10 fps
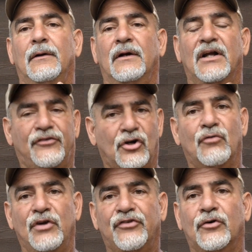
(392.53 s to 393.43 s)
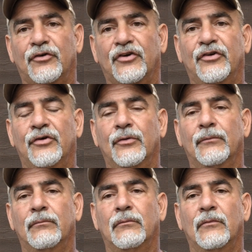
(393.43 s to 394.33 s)
And I started researching too.
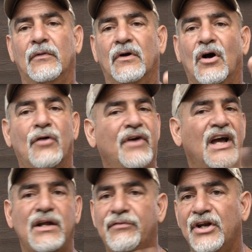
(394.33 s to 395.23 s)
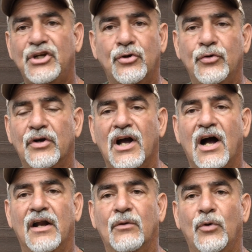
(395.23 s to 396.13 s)
Of any video you got,